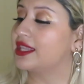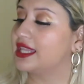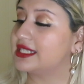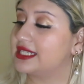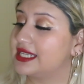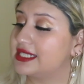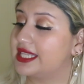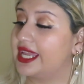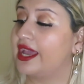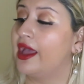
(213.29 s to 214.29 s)
This is
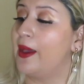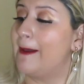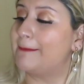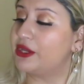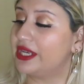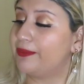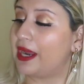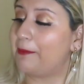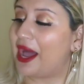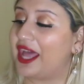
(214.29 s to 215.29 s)
the Beauty
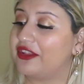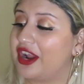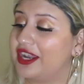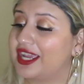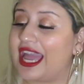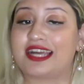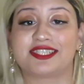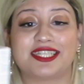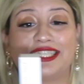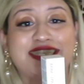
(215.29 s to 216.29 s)
Prep Hyaluronic
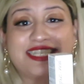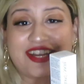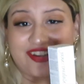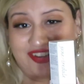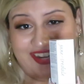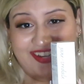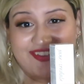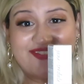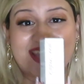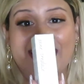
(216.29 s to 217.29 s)
Acid Serum.